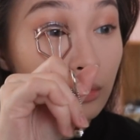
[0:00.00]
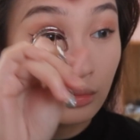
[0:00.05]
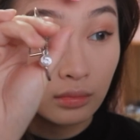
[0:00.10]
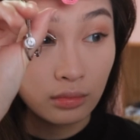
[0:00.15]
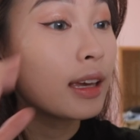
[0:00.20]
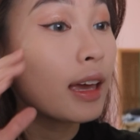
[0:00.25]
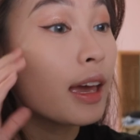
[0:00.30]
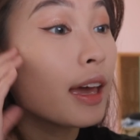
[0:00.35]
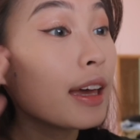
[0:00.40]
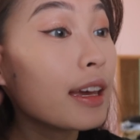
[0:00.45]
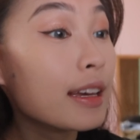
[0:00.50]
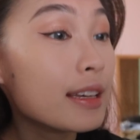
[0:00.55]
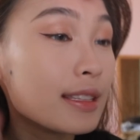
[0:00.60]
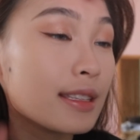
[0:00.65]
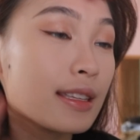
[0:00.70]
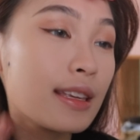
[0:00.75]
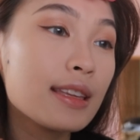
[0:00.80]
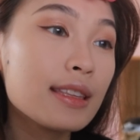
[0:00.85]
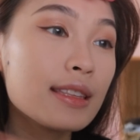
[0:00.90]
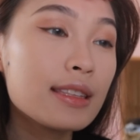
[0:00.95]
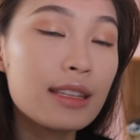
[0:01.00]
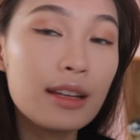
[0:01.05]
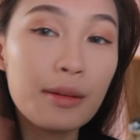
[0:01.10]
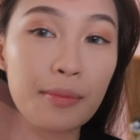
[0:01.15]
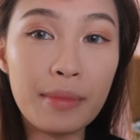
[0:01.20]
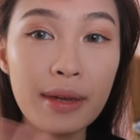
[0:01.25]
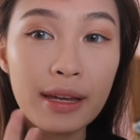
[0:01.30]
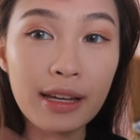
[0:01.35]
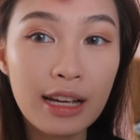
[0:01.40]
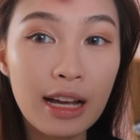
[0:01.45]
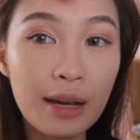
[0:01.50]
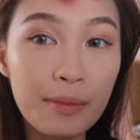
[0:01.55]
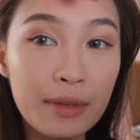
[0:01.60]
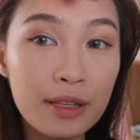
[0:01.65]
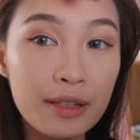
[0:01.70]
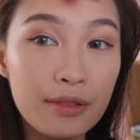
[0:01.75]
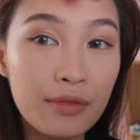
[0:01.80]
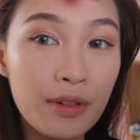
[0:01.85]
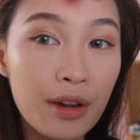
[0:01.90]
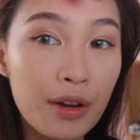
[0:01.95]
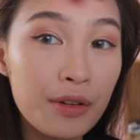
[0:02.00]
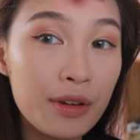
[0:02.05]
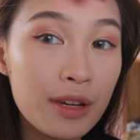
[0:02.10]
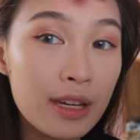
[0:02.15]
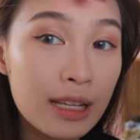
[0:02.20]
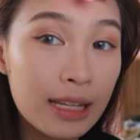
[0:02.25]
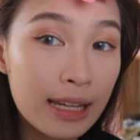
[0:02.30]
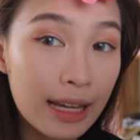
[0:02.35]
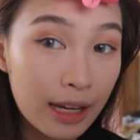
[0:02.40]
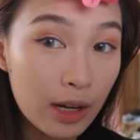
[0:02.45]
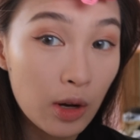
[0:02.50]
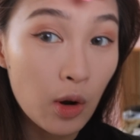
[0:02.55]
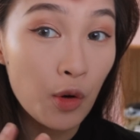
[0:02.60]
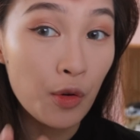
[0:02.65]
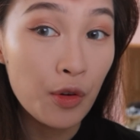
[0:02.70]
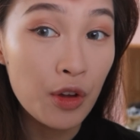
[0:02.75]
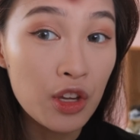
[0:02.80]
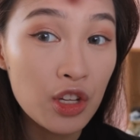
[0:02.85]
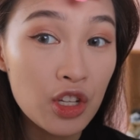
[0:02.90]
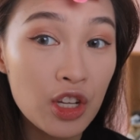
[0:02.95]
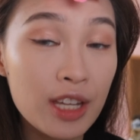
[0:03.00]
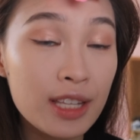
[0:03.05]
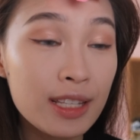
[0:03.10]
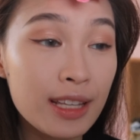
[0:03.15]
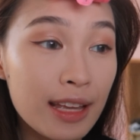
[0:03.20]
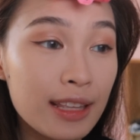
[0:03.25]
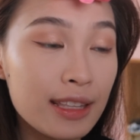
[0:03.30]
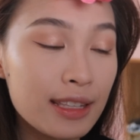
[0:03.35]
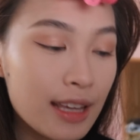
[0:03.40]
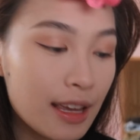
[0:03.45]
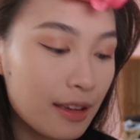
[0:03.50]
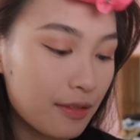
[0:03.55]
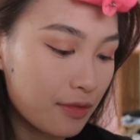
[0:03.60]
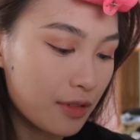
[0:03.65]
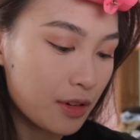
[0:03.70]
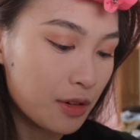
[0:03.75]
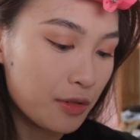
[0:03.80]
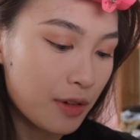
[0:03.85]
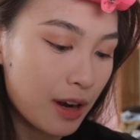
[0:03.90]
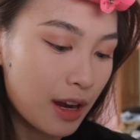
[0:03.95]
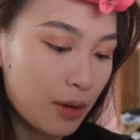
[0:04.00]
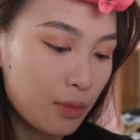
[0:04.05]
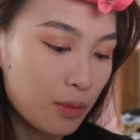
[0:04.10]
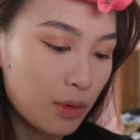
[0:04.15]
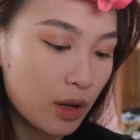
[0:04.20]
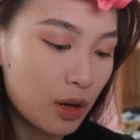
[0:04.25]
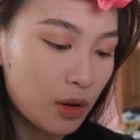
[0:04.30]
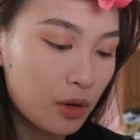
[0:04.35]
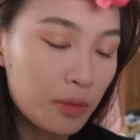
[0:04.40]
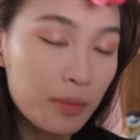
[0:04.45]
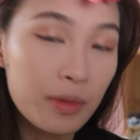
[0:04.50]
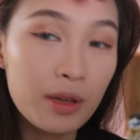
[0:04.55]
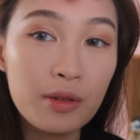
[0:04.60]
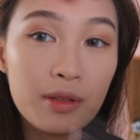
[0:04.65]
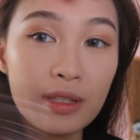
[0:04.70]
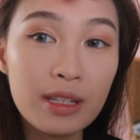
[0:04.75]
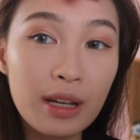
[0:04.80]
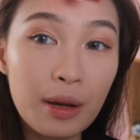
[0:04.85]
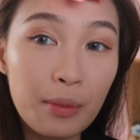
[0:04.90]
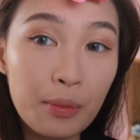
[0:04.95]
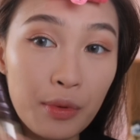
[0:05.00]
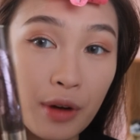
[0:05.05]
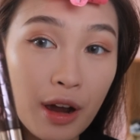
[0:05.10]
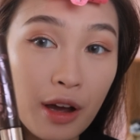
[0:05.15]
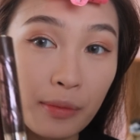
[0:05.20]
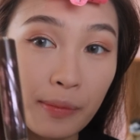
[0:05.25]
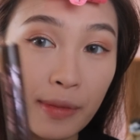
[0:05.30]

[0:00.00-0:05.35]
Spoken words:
Okay, since the makeup is very like orangey sunset feel, right, we're gonna be using a brown